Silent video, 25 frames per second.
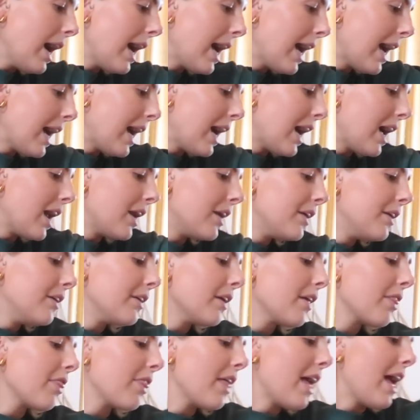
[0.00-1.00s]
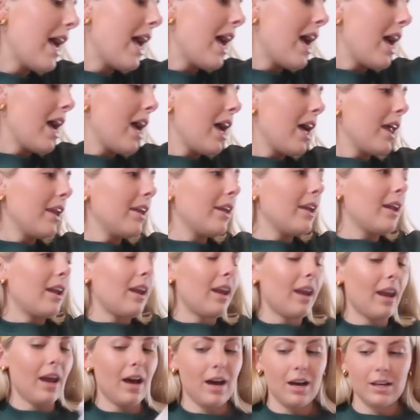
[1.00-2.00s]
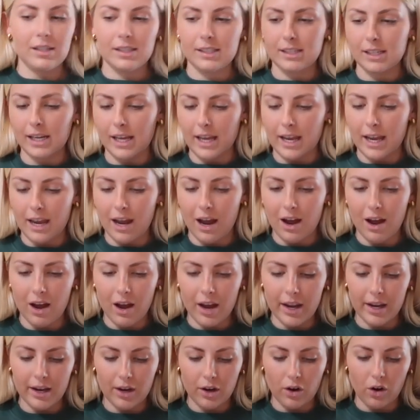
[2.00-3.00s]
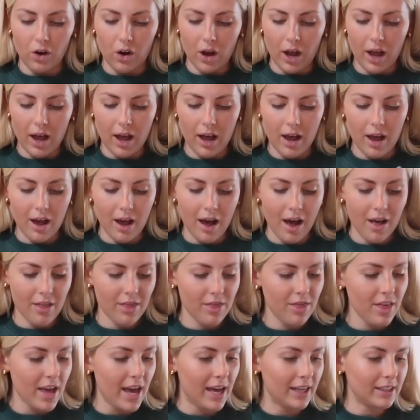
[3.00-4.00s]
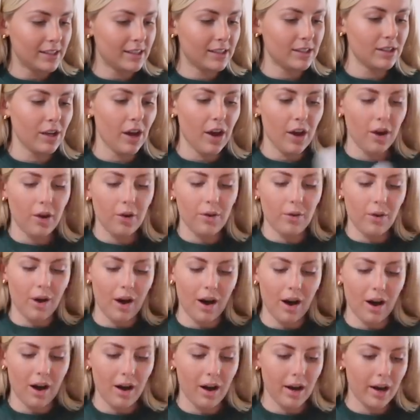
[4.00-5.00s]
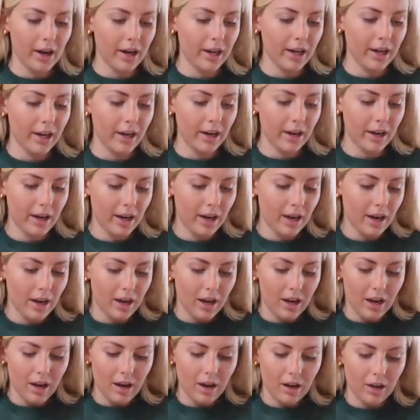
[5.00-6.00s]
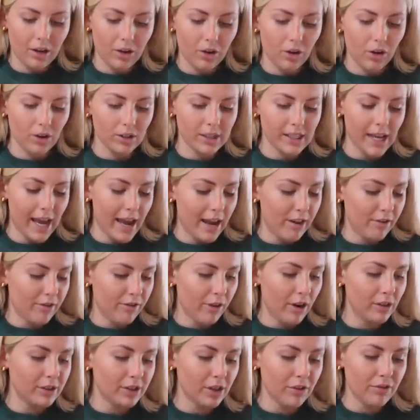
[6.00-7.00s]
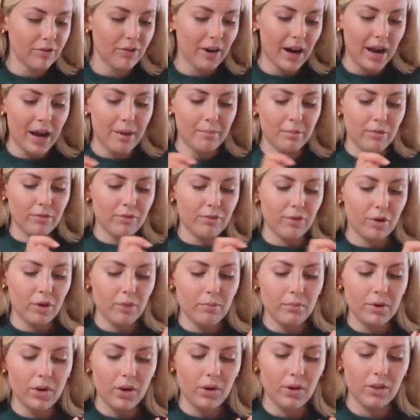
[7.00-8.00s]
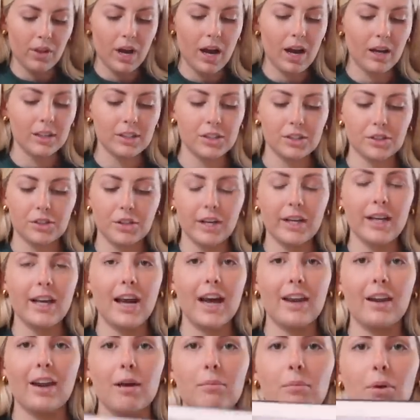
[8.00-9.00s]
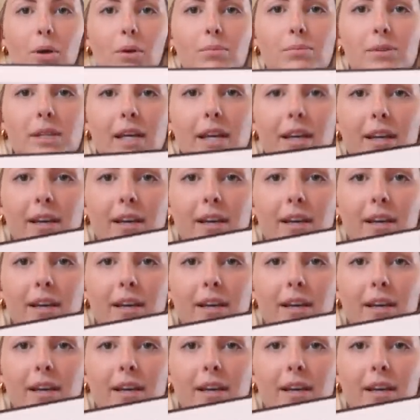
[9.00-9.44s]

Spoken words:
And then lastly, I got her this. So I got a photo frame from Not on the High Street, and I popped